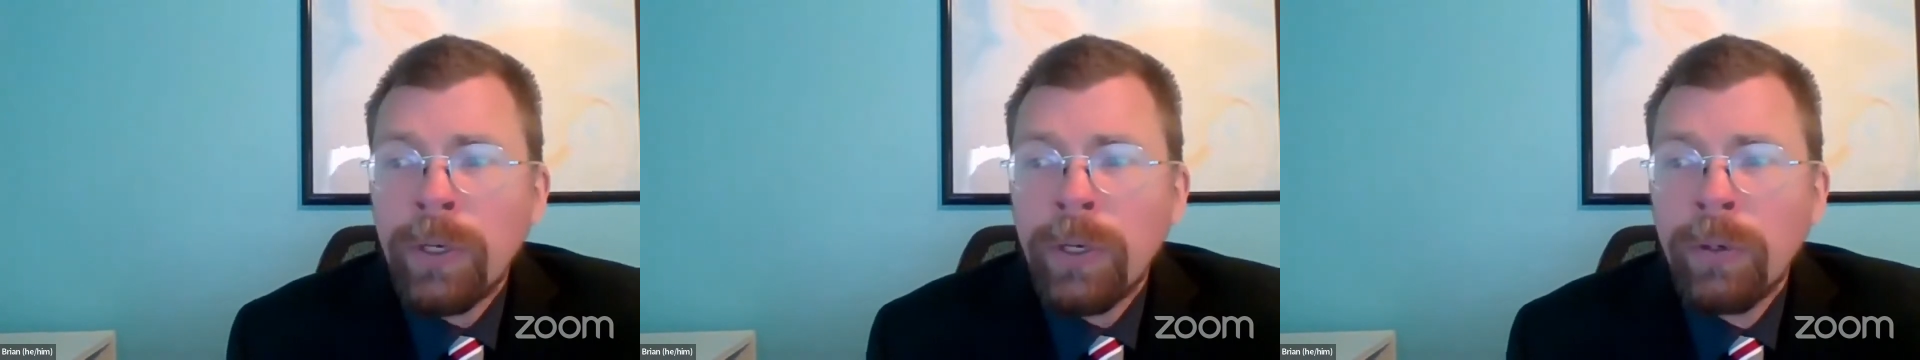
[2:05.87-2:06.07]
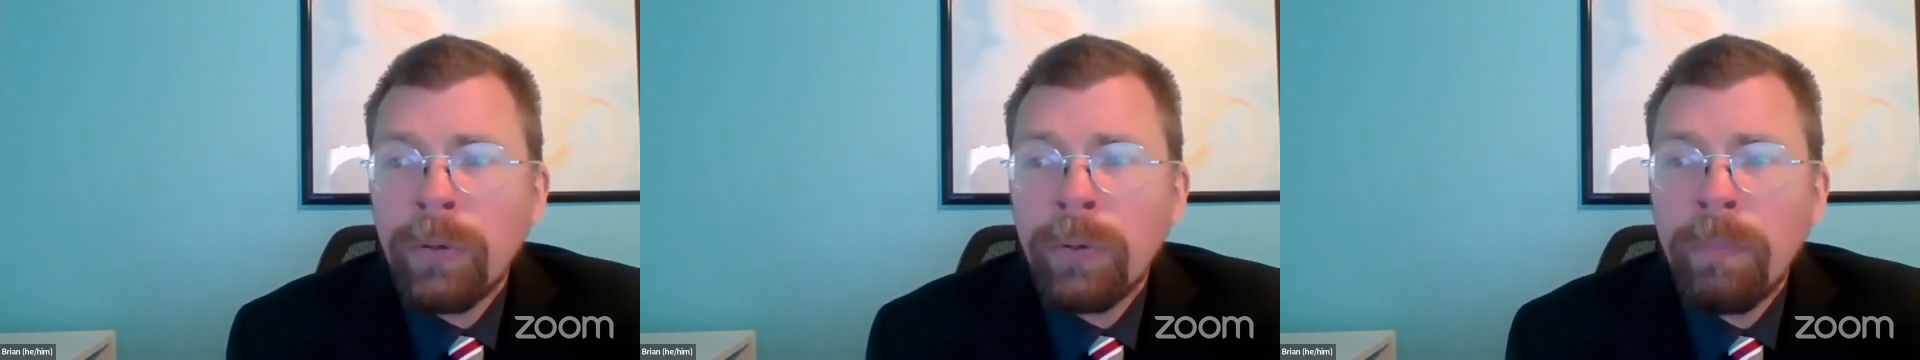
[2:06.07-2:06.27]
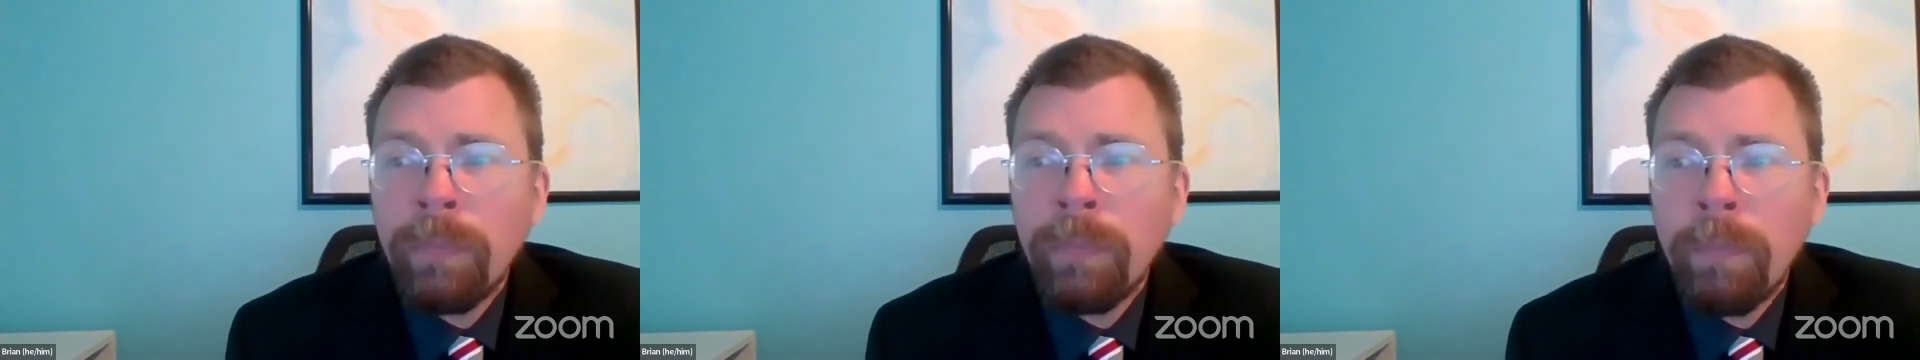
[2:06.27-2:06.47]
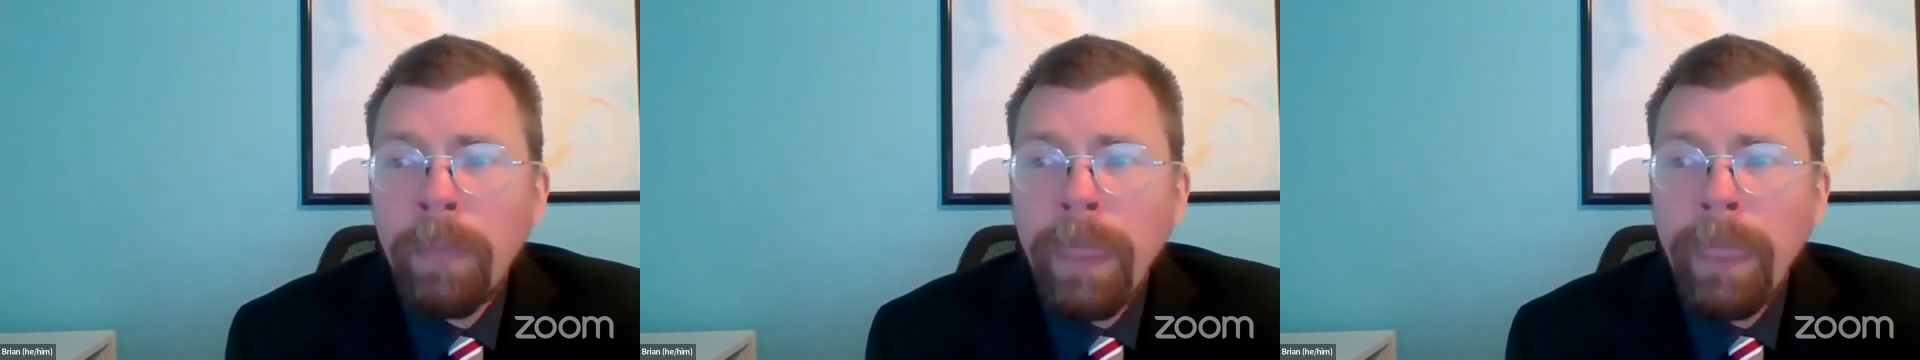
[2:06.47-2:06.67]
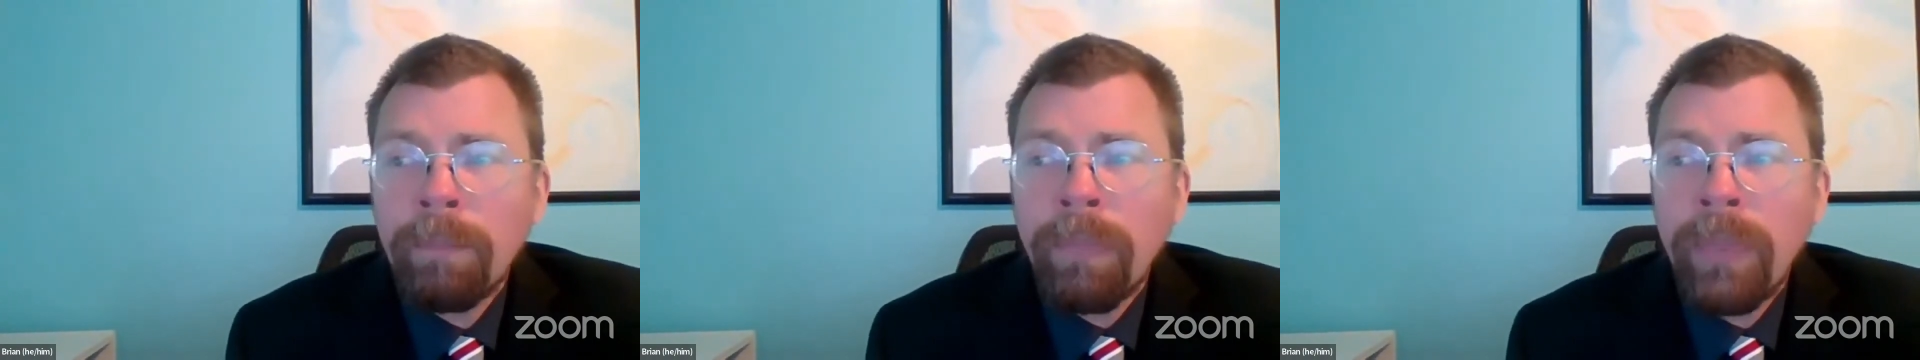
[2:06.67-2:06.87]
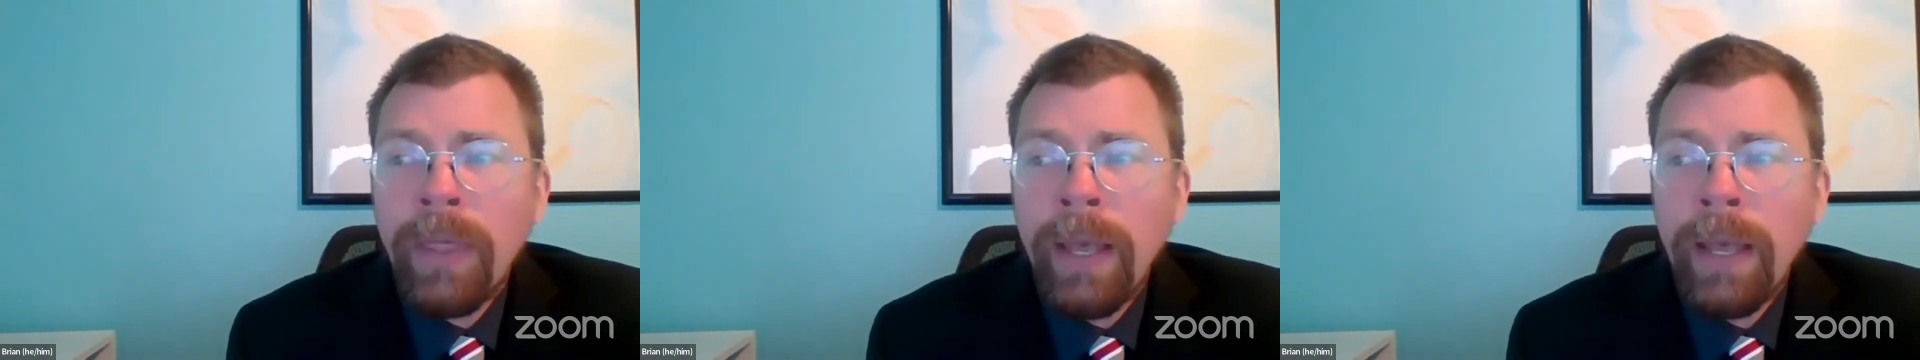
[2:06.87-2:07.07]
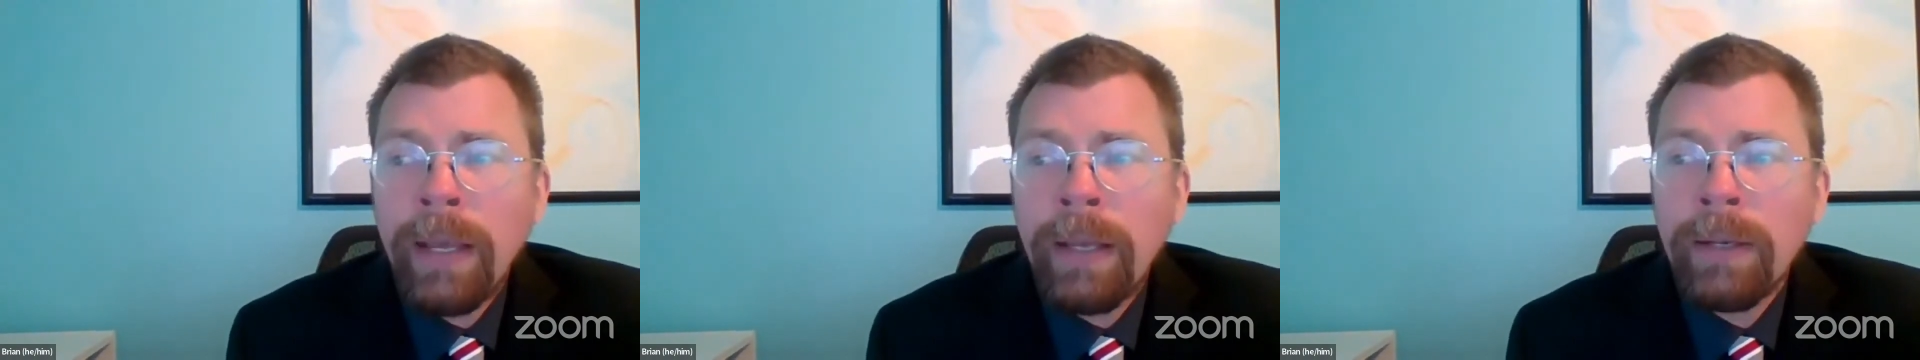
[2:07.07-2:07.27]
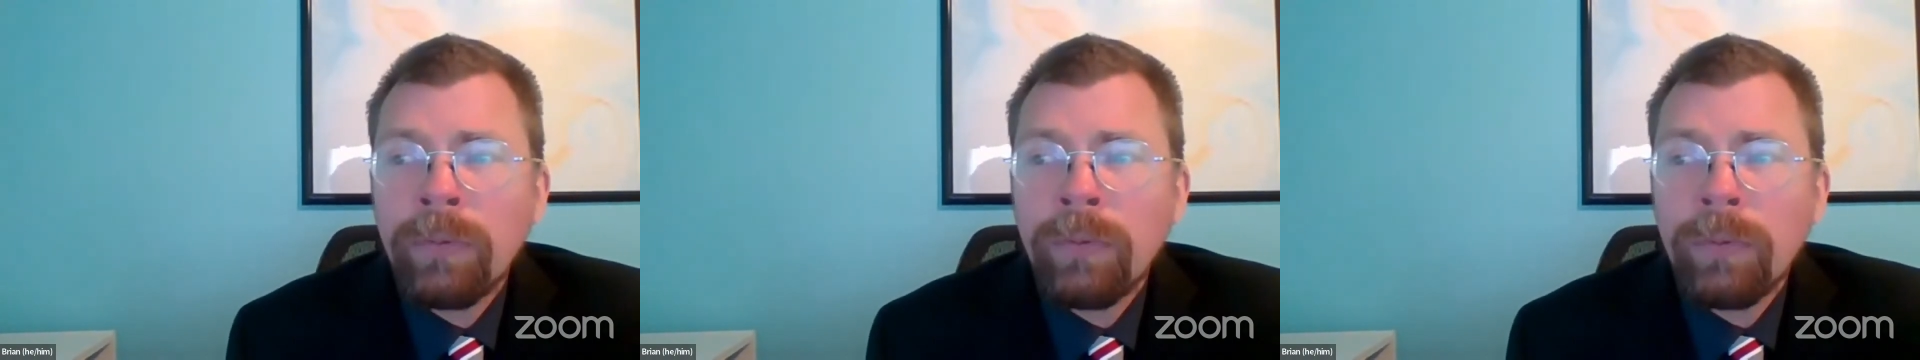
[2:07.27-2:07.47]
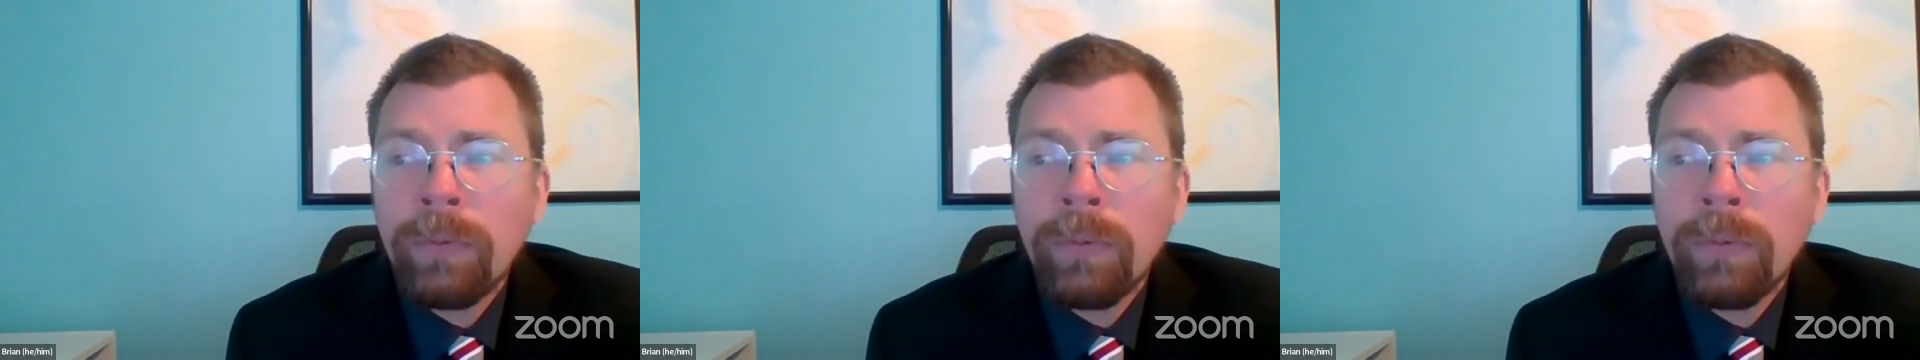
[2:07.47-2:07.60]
Code that